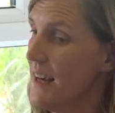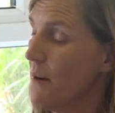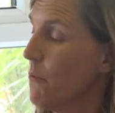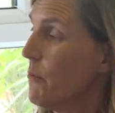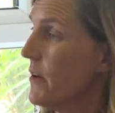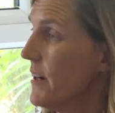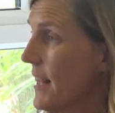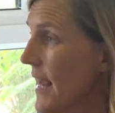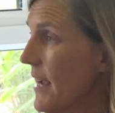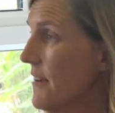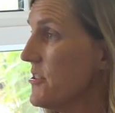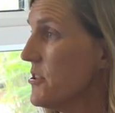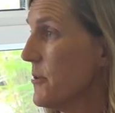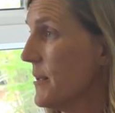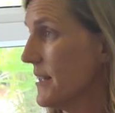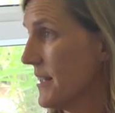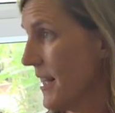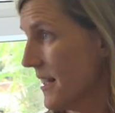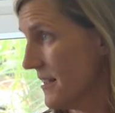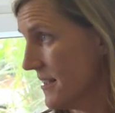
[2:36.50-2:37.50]
We're now
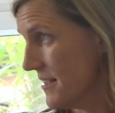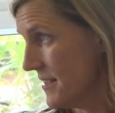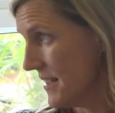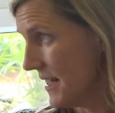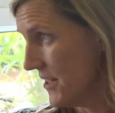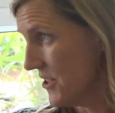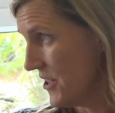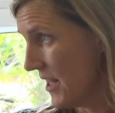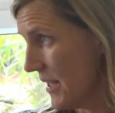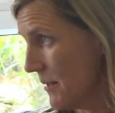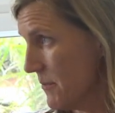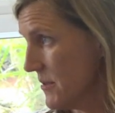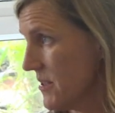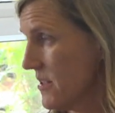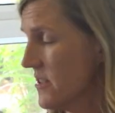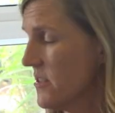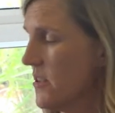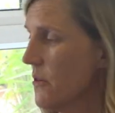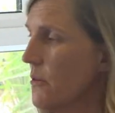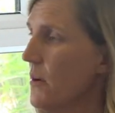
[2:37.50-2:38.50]
doing that in St
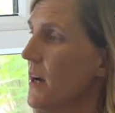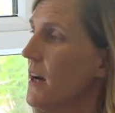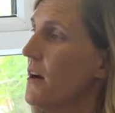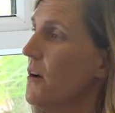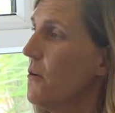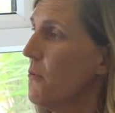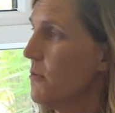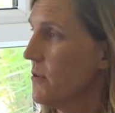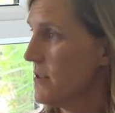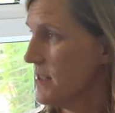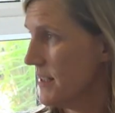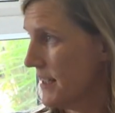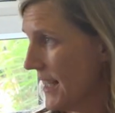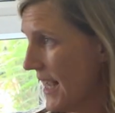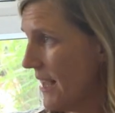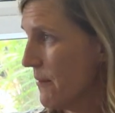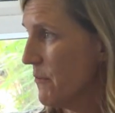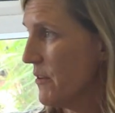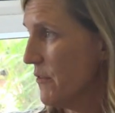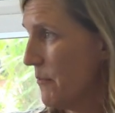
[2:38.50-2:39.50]
James's. So once
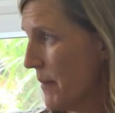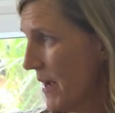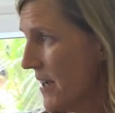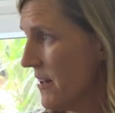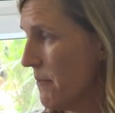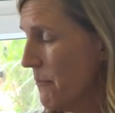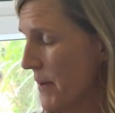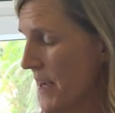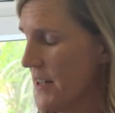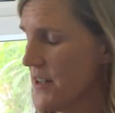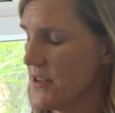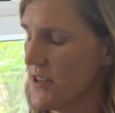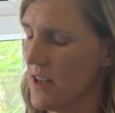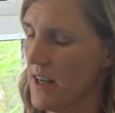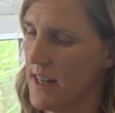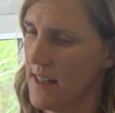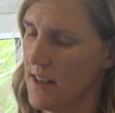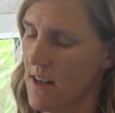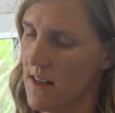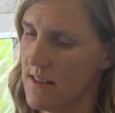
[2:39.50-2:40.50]
again, we've better
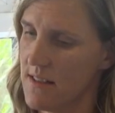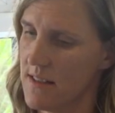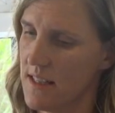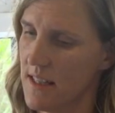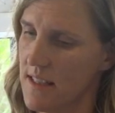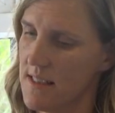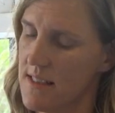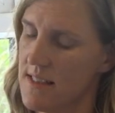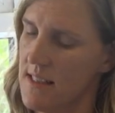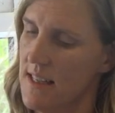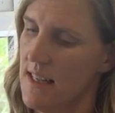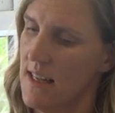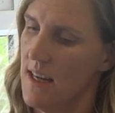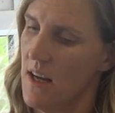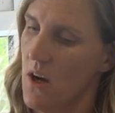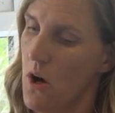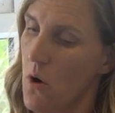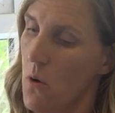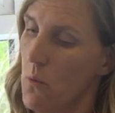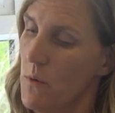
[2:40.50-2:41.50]
diagnostics.
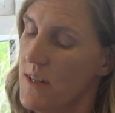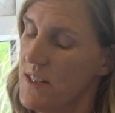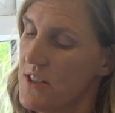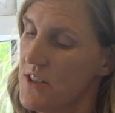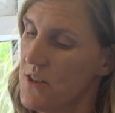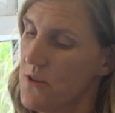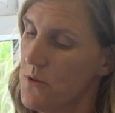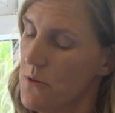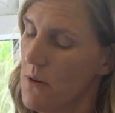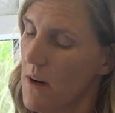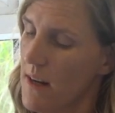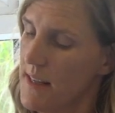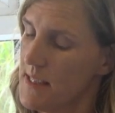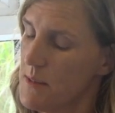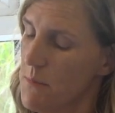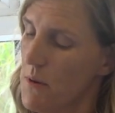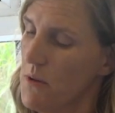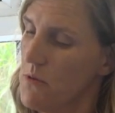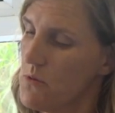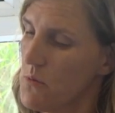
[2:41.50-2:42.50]
We do, I
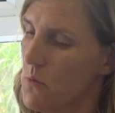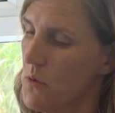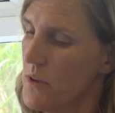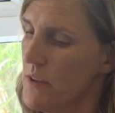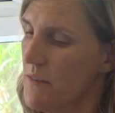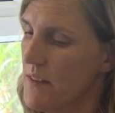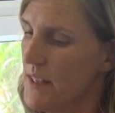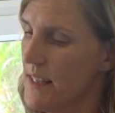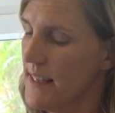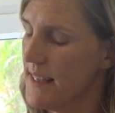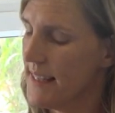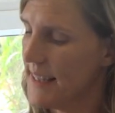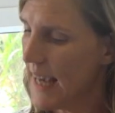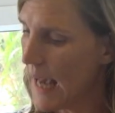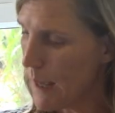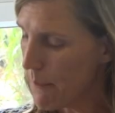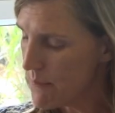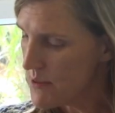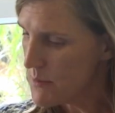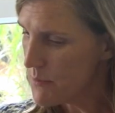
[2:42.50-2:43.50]
suppose, one of the
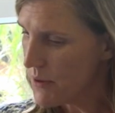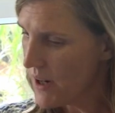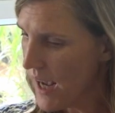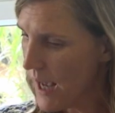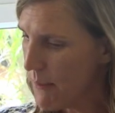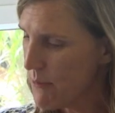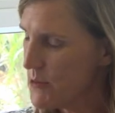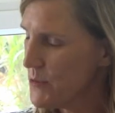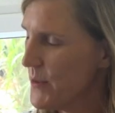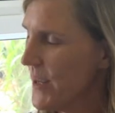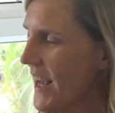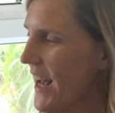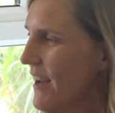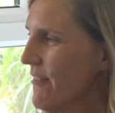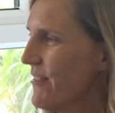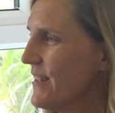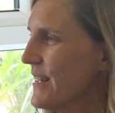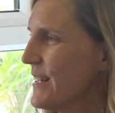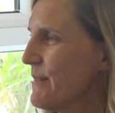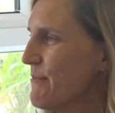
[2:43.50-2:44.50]
gaps perhaps we
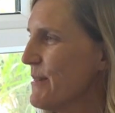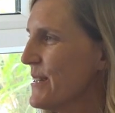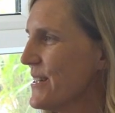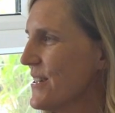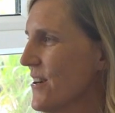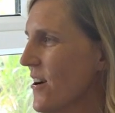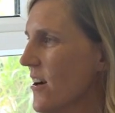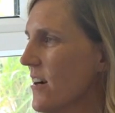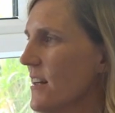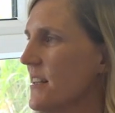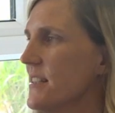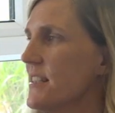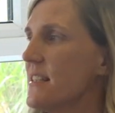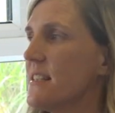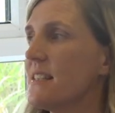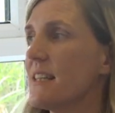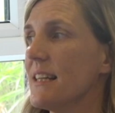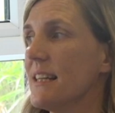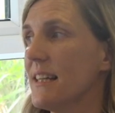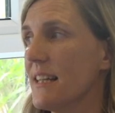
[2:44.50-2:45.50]
have a little bit in Ireland
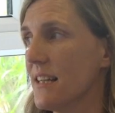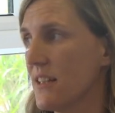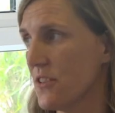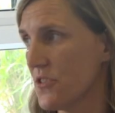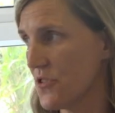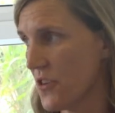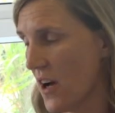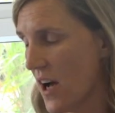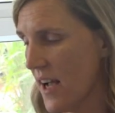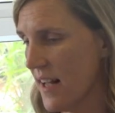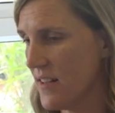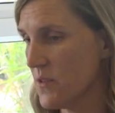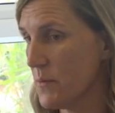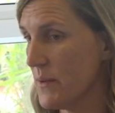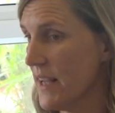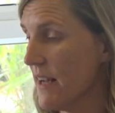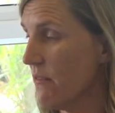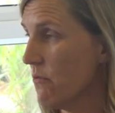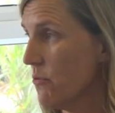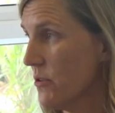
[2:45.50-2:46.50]
is the clinical trials.
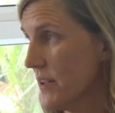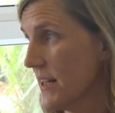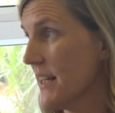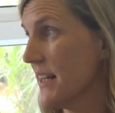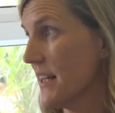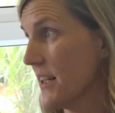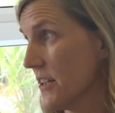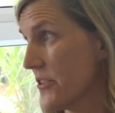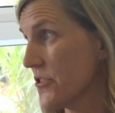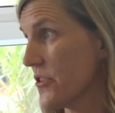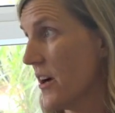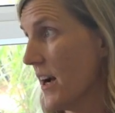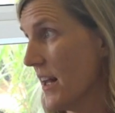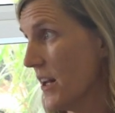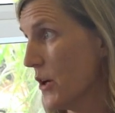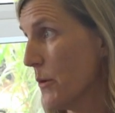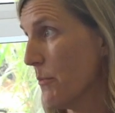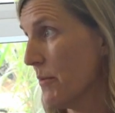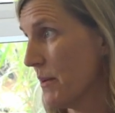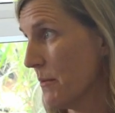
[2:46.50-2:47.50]
We have one clinical
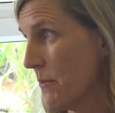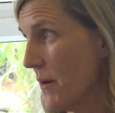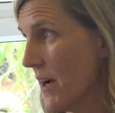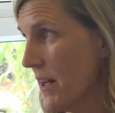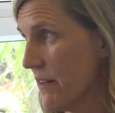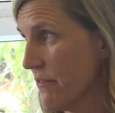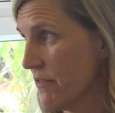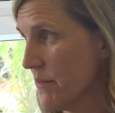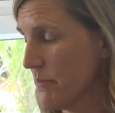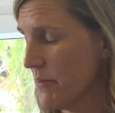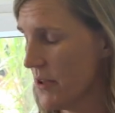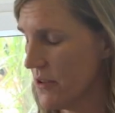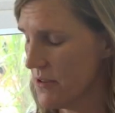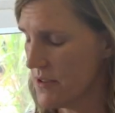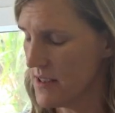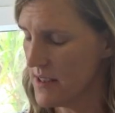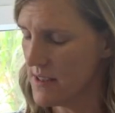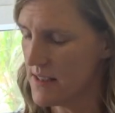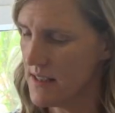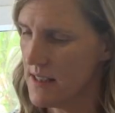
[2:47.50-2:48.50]
trial open in
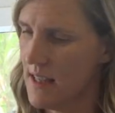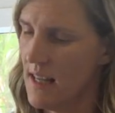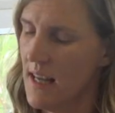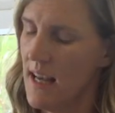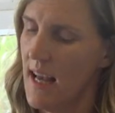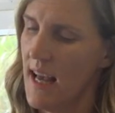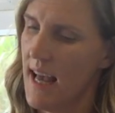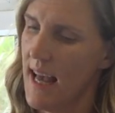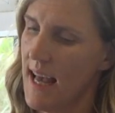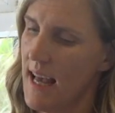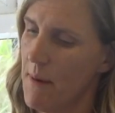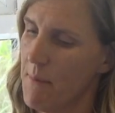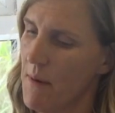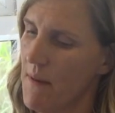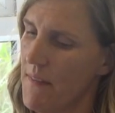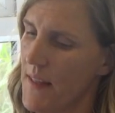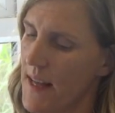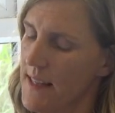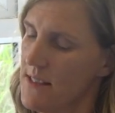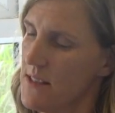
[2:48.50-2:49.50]
myelofibrosis,
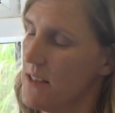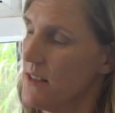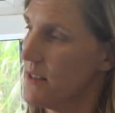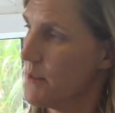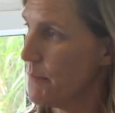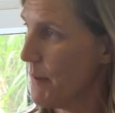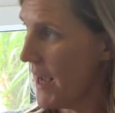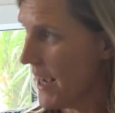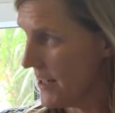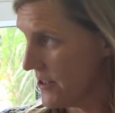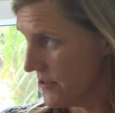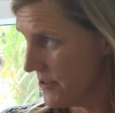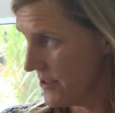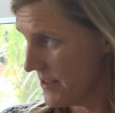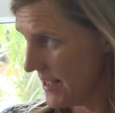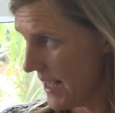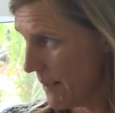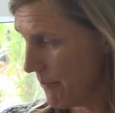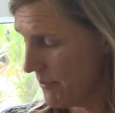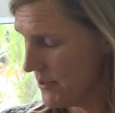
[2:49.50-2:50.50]
and that's
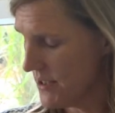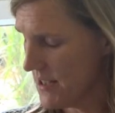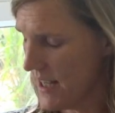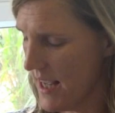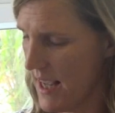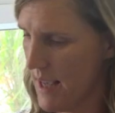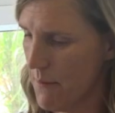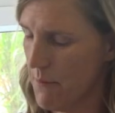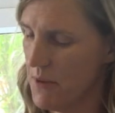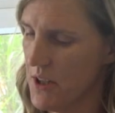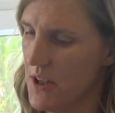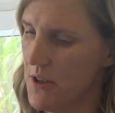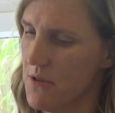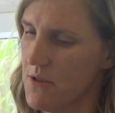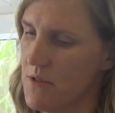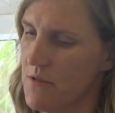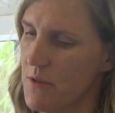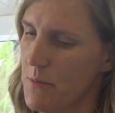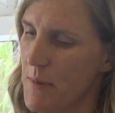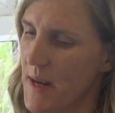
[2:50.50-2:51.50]
luspatercept,
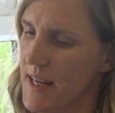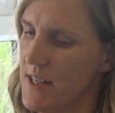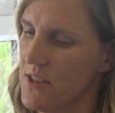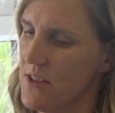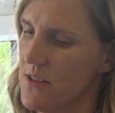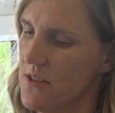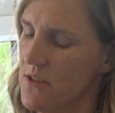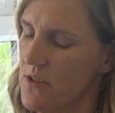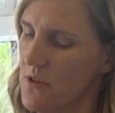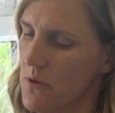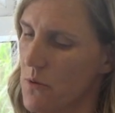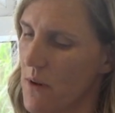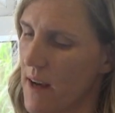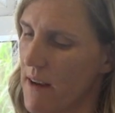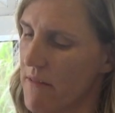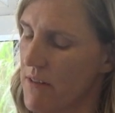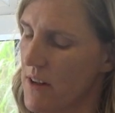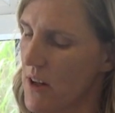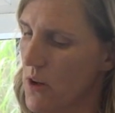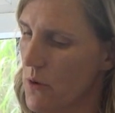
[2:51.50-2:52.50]
used for patients who
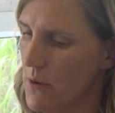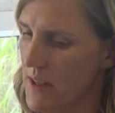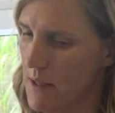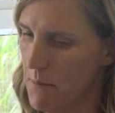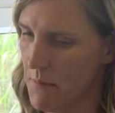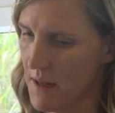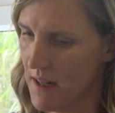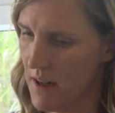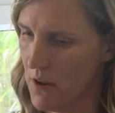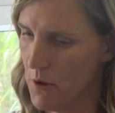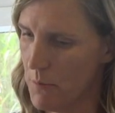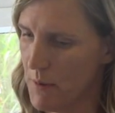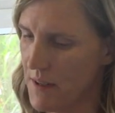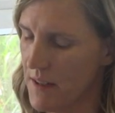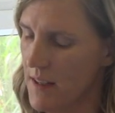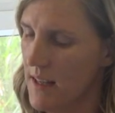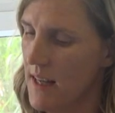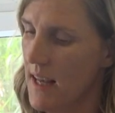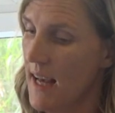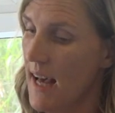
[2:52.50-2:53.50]
have low
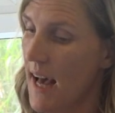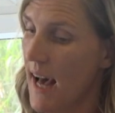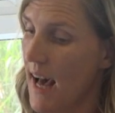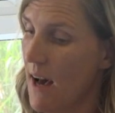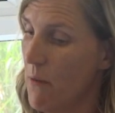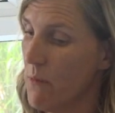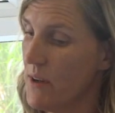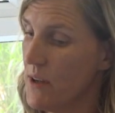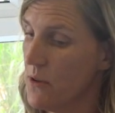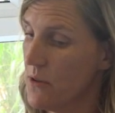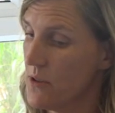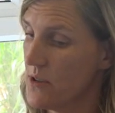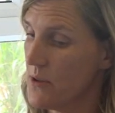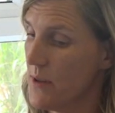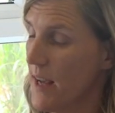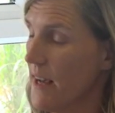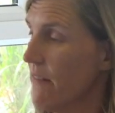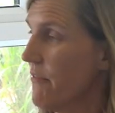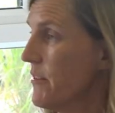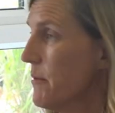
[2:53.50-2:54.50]
hemoglobin. And we also
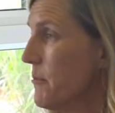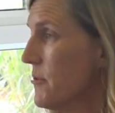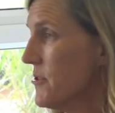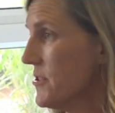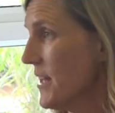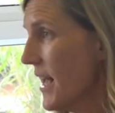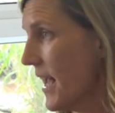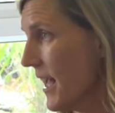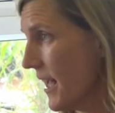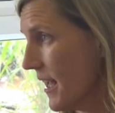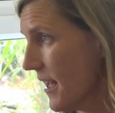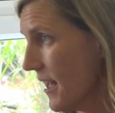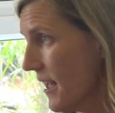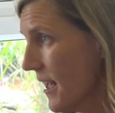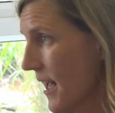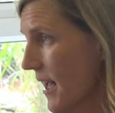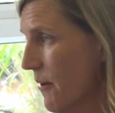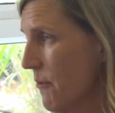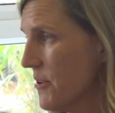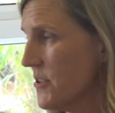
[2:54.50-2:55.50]
have the
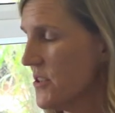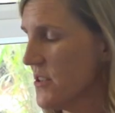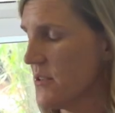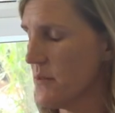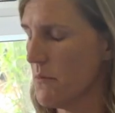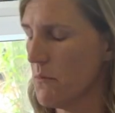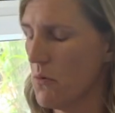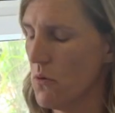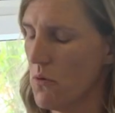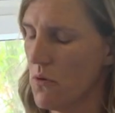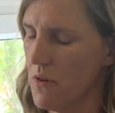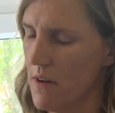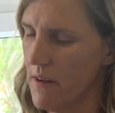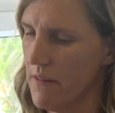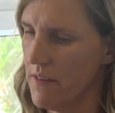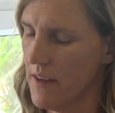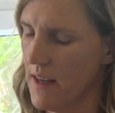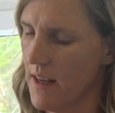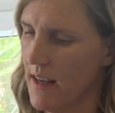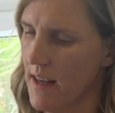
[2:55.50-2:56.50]
Mosaic, which is more
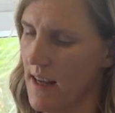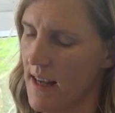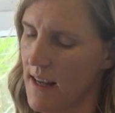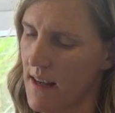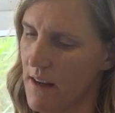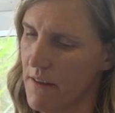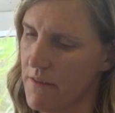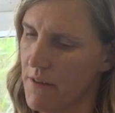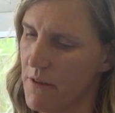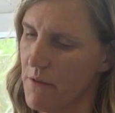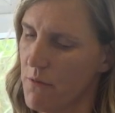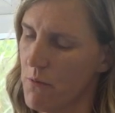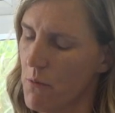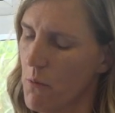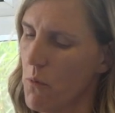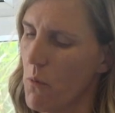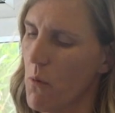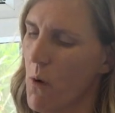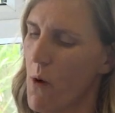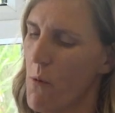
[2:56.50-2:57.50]
of a
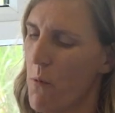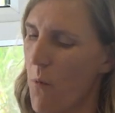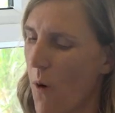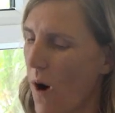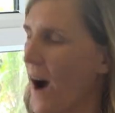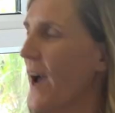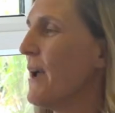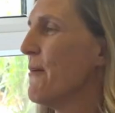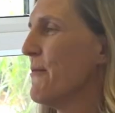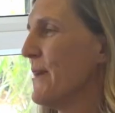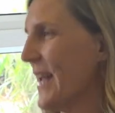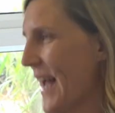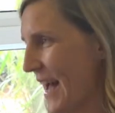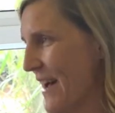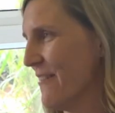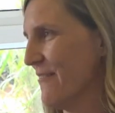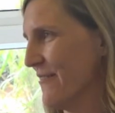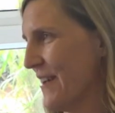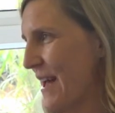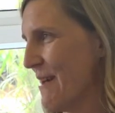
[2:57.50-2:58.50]
why we
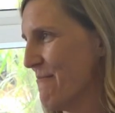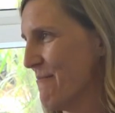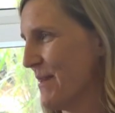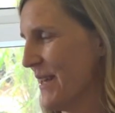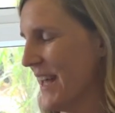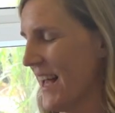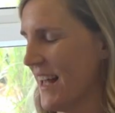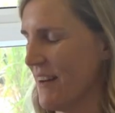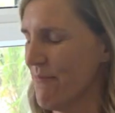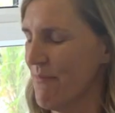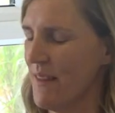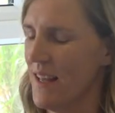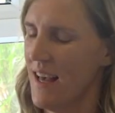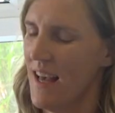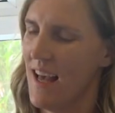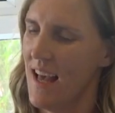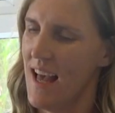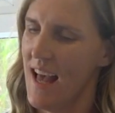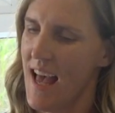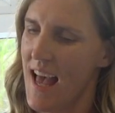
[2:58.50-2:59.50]
have
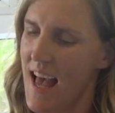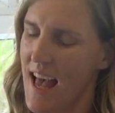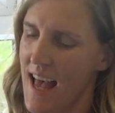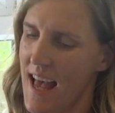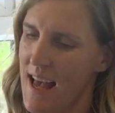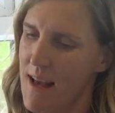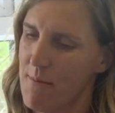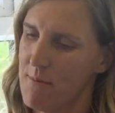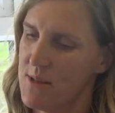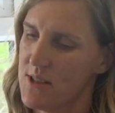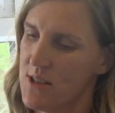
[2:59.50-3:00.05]
MPN.